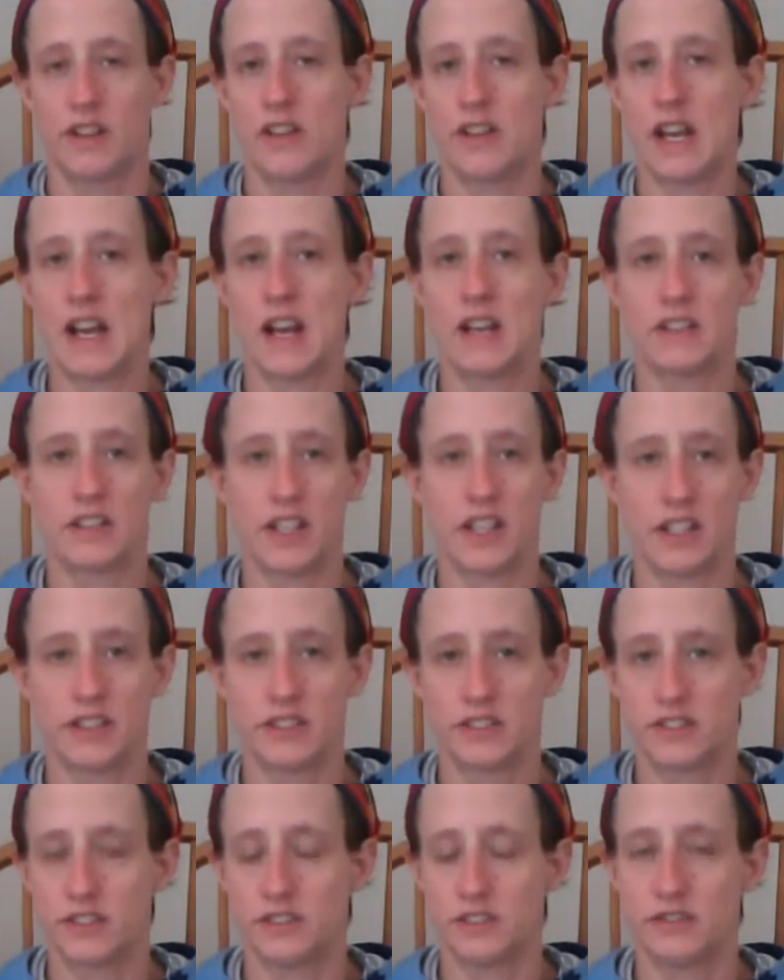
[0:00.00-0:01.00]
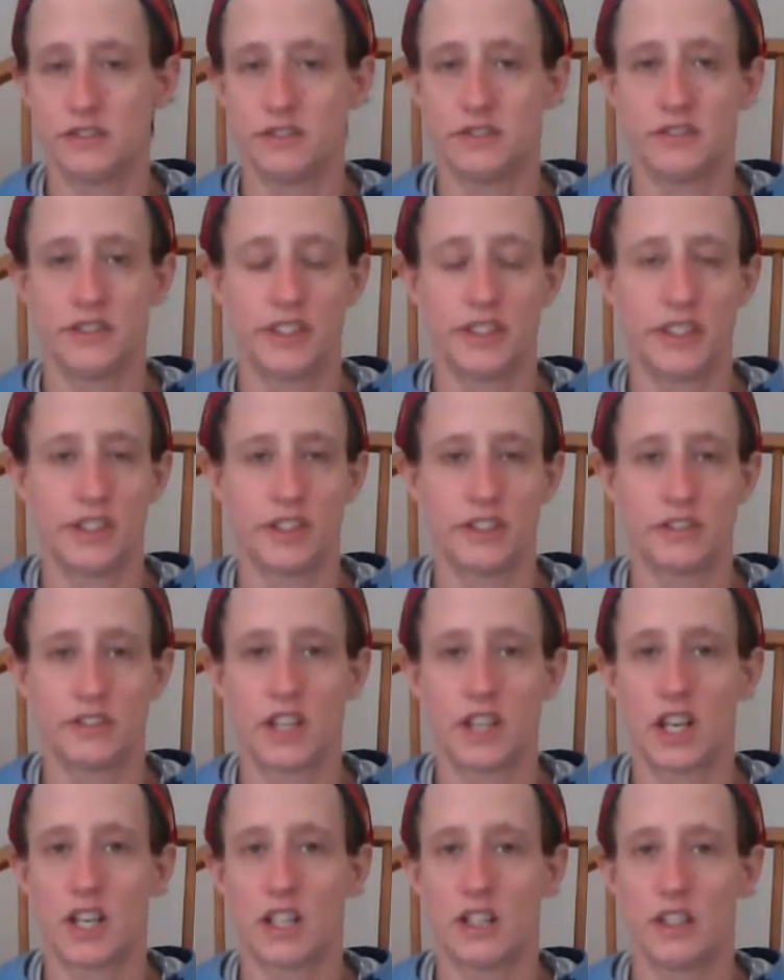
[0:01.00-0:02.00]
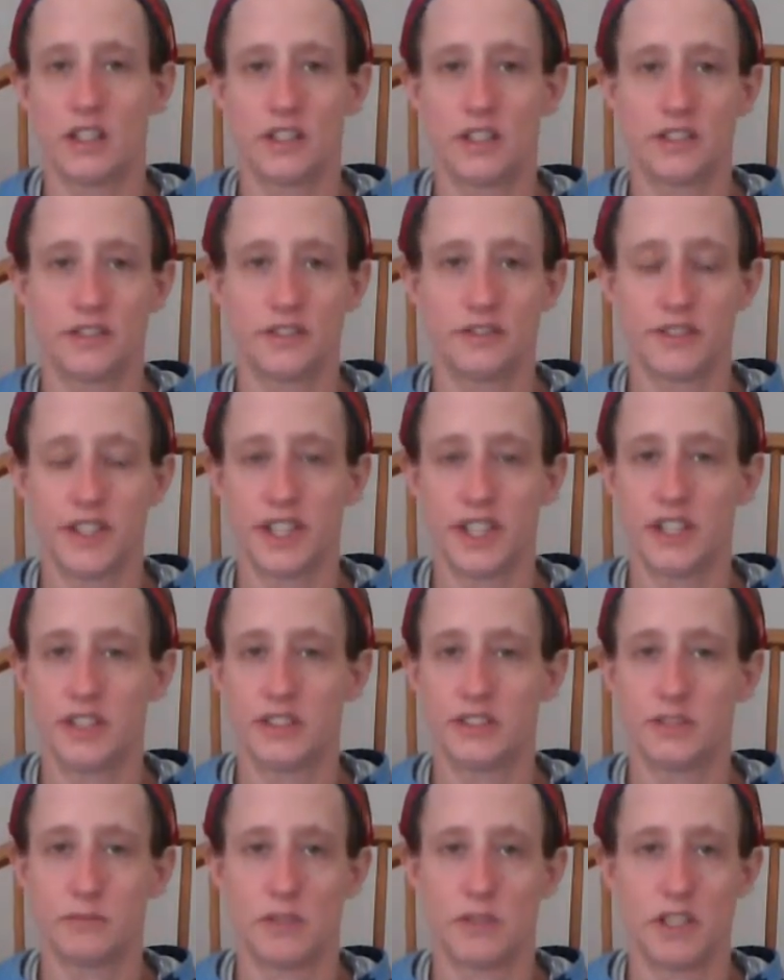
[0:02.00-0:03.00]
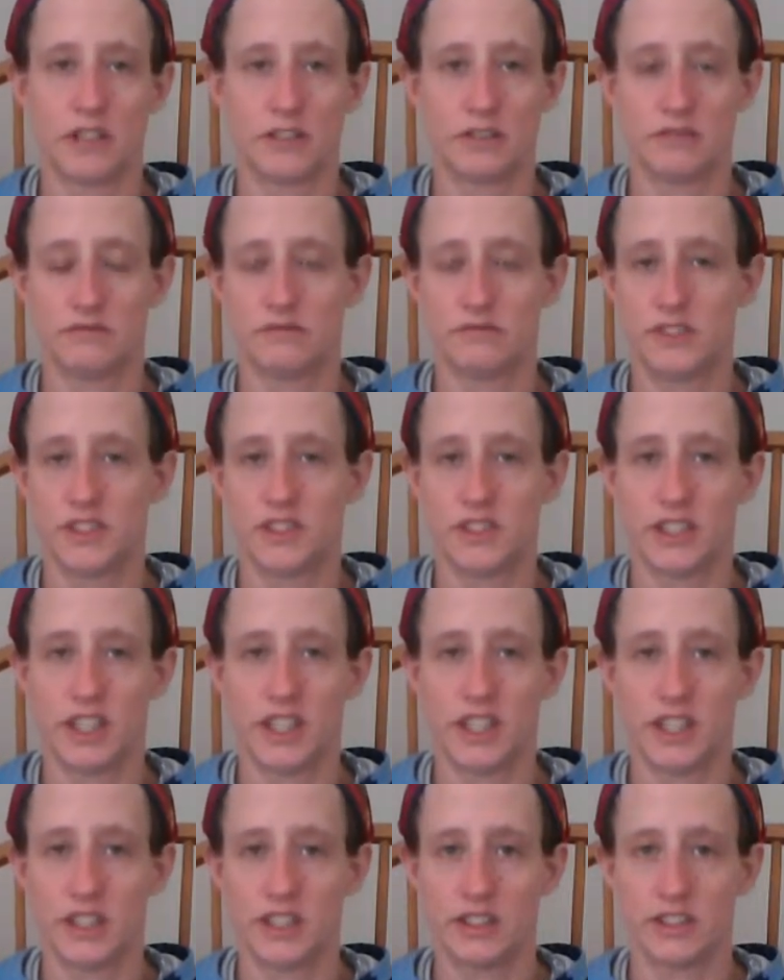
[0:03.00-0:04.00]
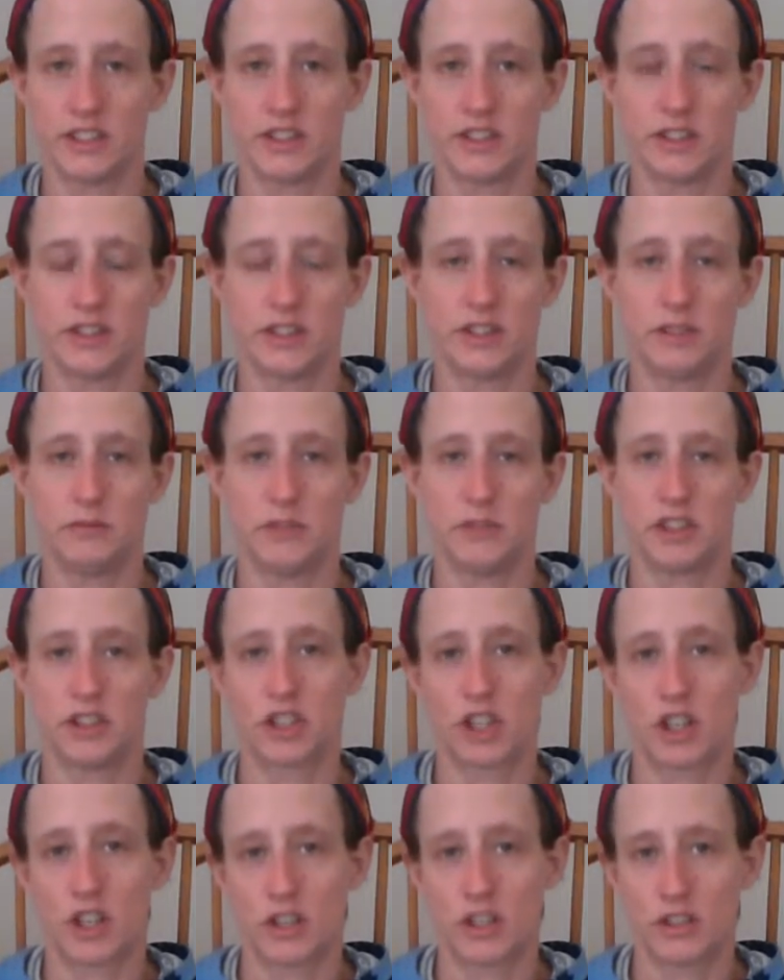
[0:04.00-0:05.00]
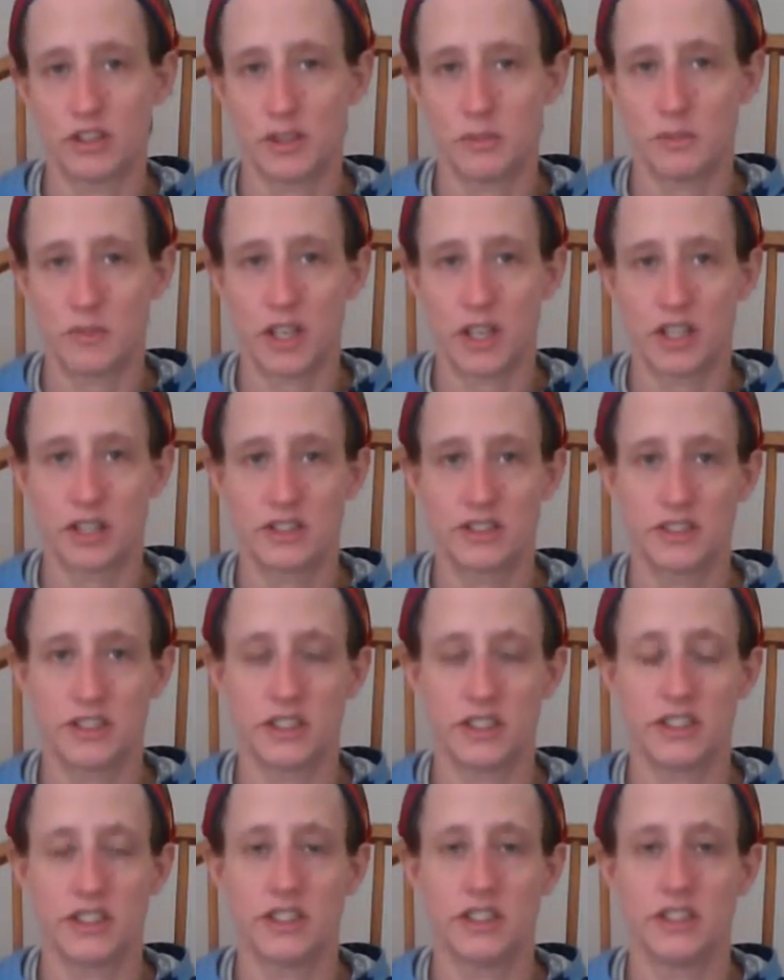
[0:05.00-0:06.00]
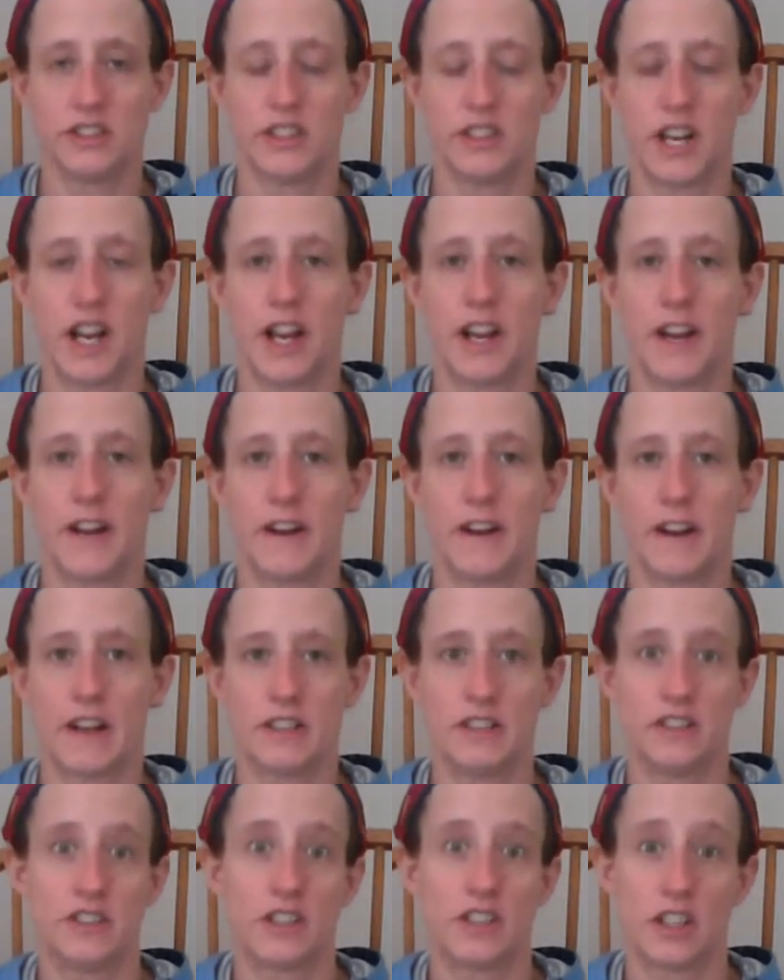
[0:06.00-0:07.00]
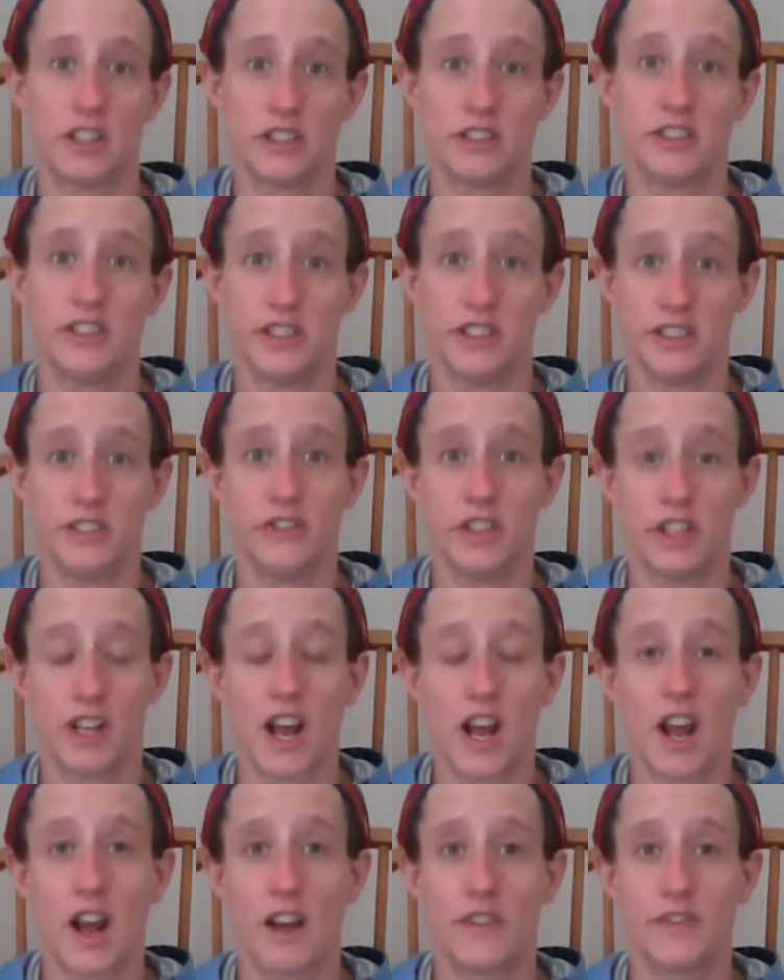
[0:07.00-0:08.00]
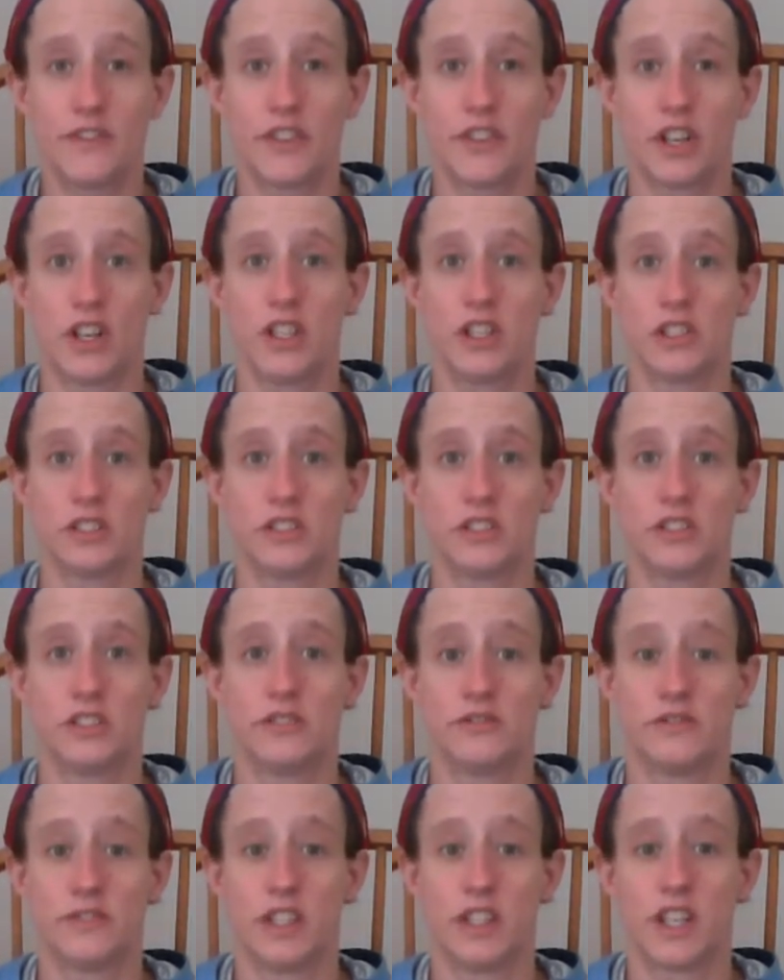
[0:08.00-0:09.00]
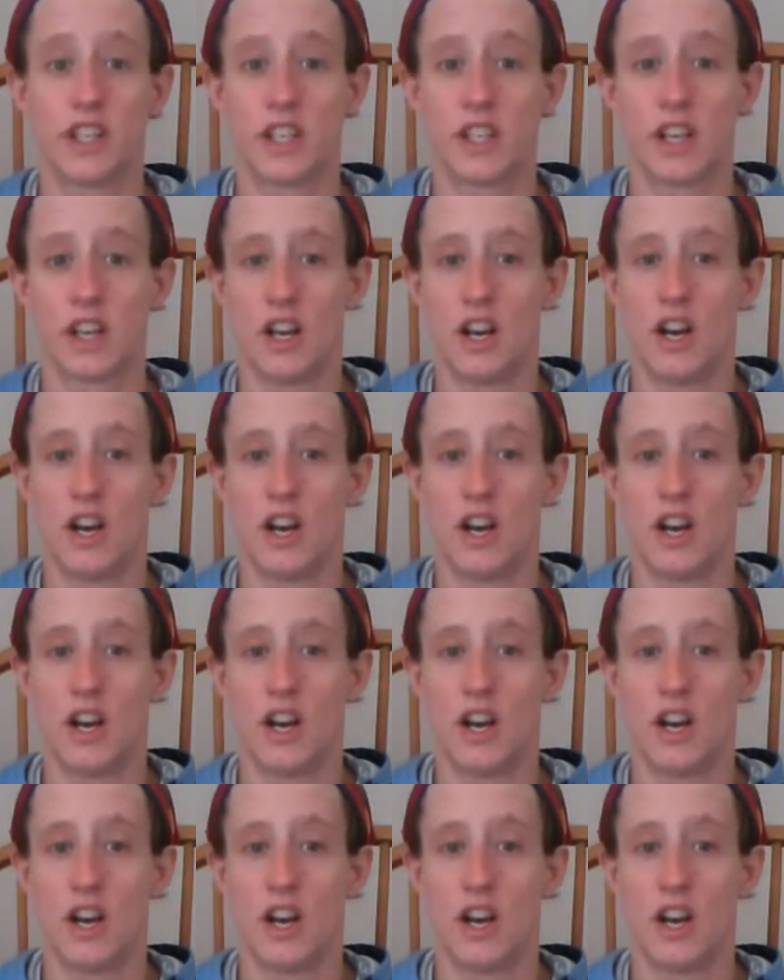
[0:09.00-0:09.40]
that led to, kind of other readings about Satanism and Charlie Manson, and I started to even have thoughts of like,